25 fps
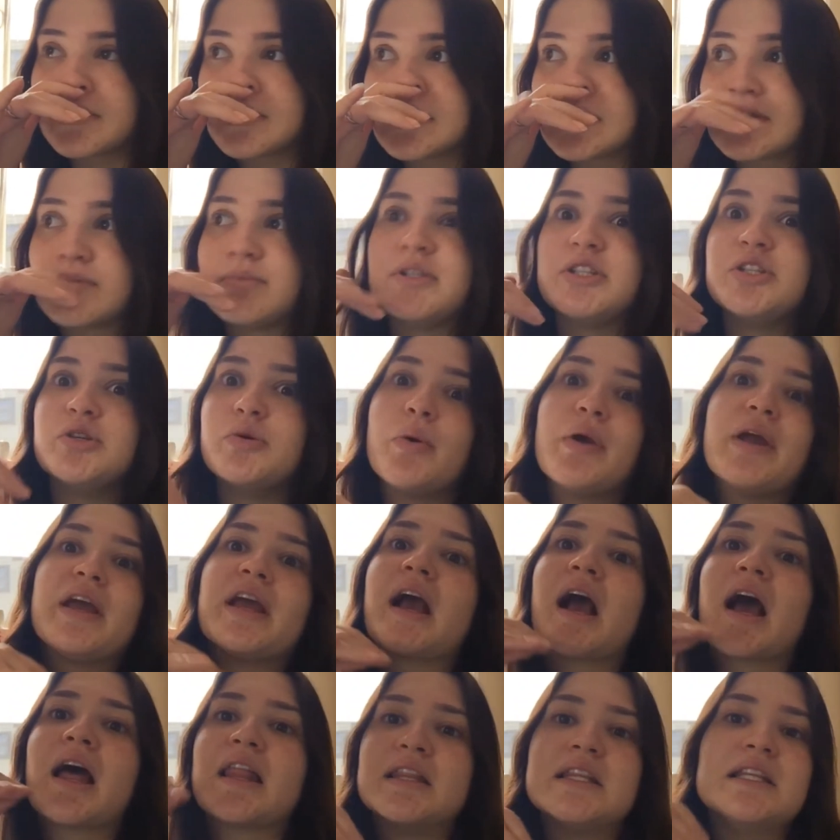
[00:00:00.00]
is to be
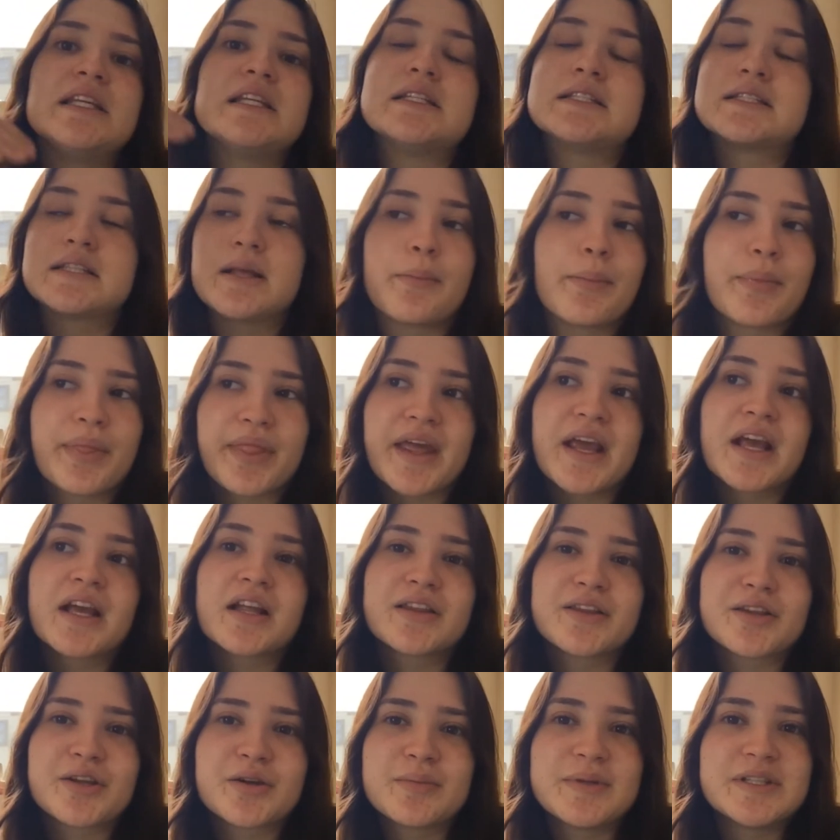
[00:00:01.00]
doing at least something
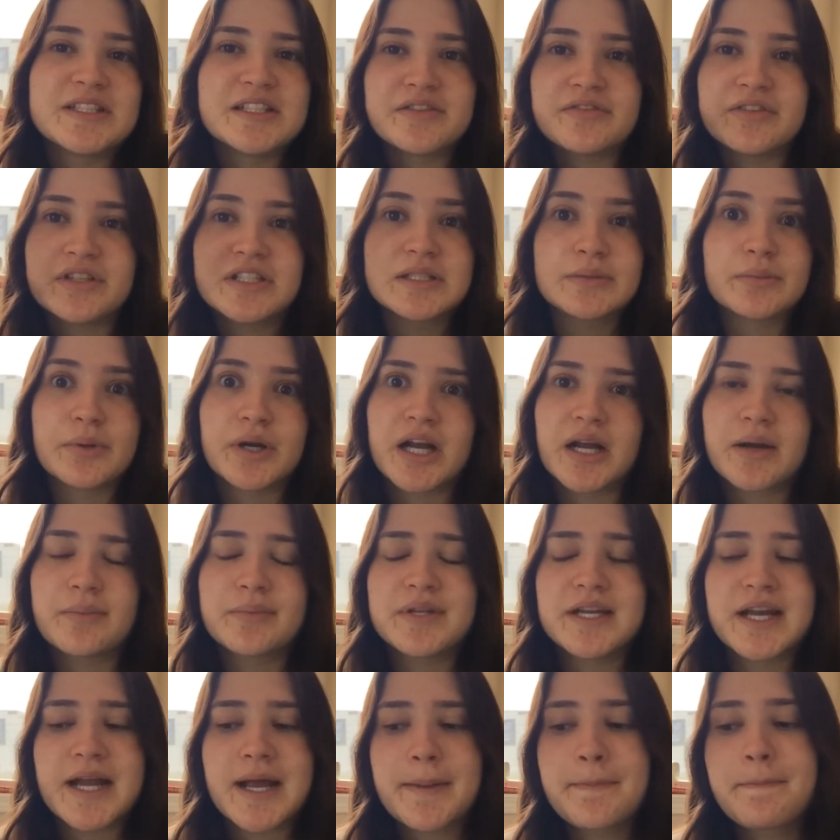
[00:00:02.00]
a little bit different to break up
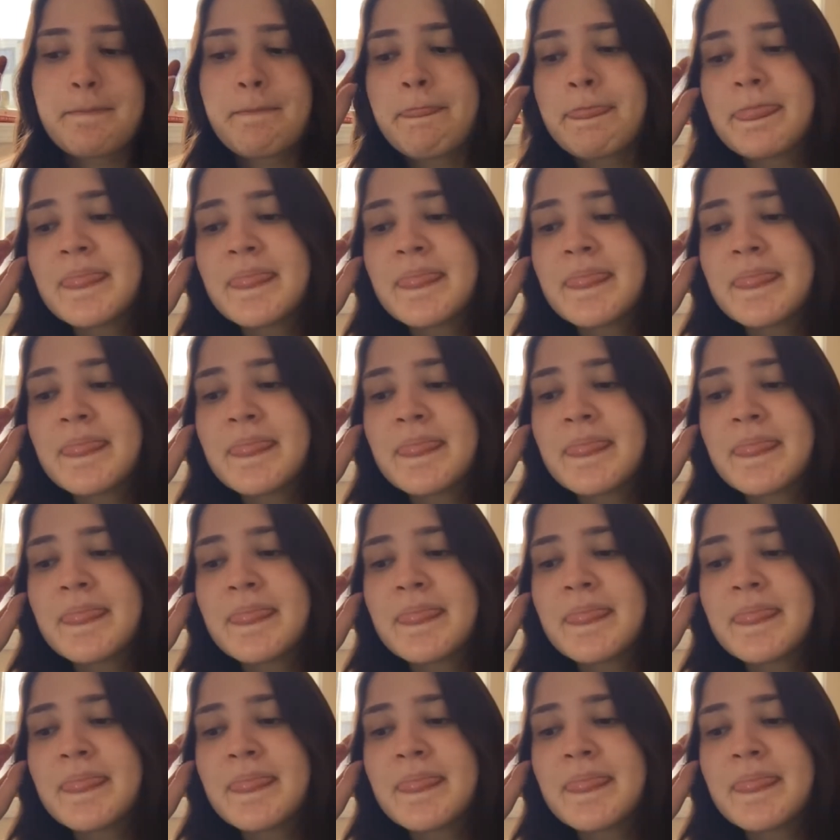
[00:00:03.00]
the day.